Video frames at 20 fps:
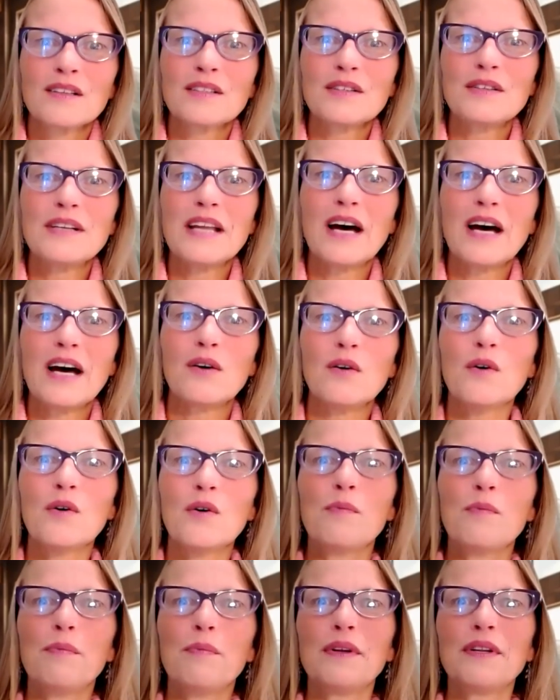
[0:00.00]
So now
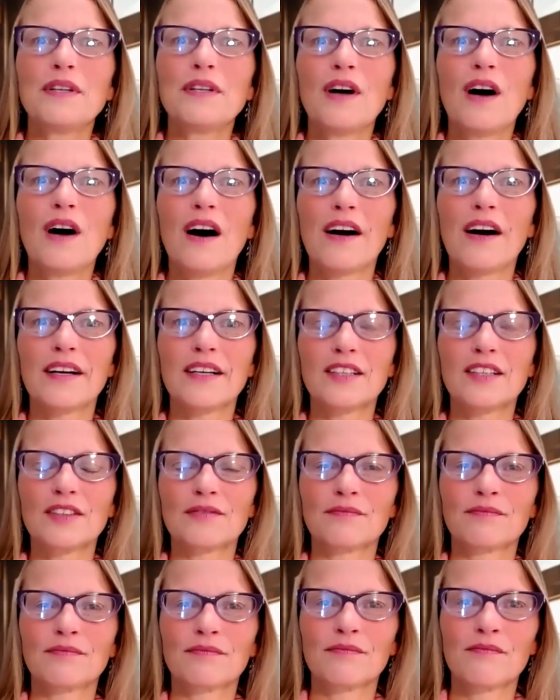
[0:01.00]
open your heart.
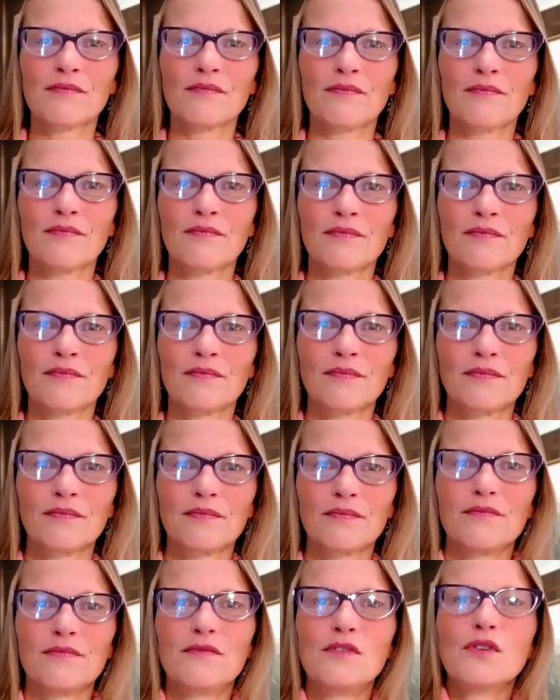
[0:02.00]

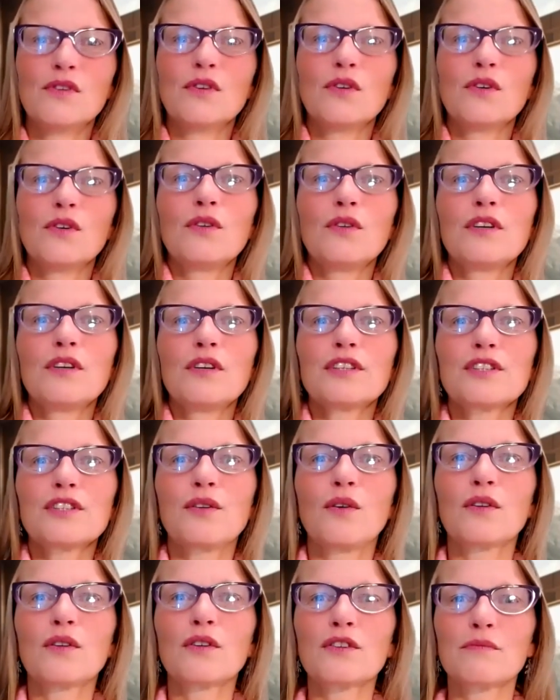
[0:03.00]
Roll your
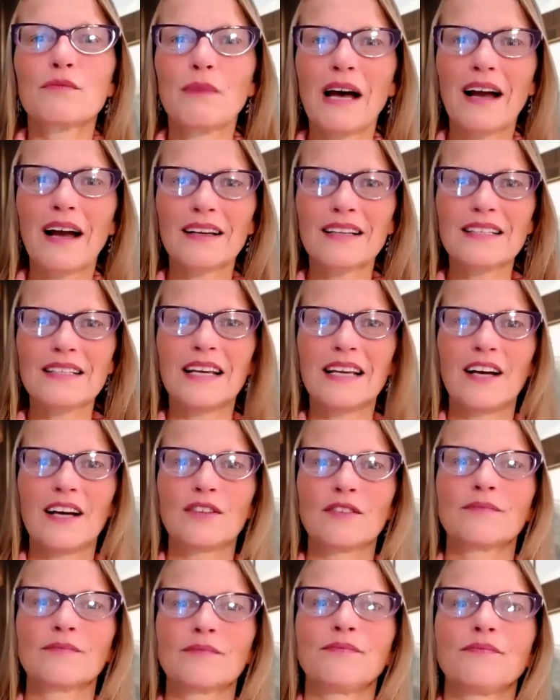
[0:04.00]
shoulders back and down.